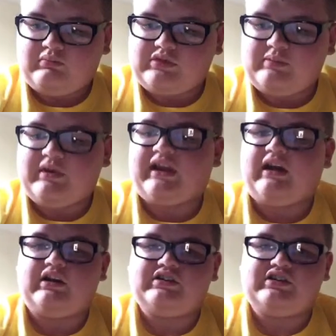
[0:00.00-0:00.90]
So
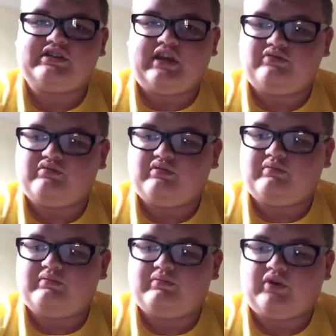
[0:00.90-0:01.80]
Meerkat lets you schedule
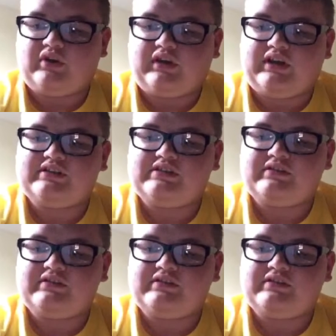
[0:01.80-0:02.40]
broadcasts